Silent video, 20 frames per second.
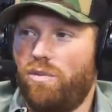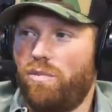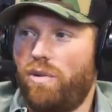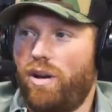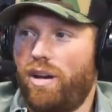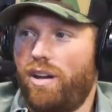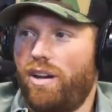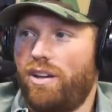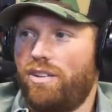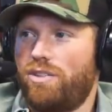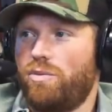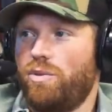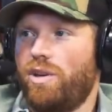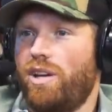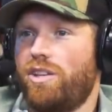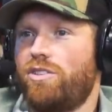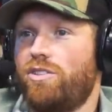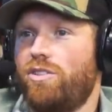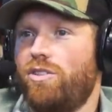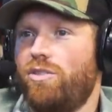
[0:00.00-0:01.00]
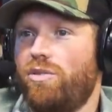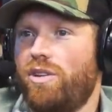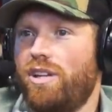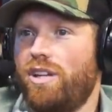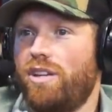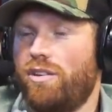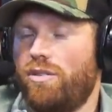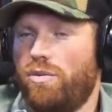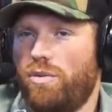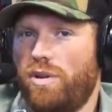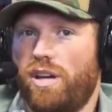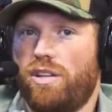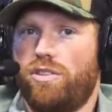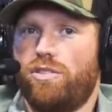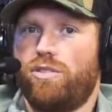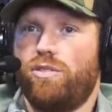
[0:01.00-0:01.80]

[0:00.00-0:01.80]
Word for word: oh my gosh, we got snowed in or we got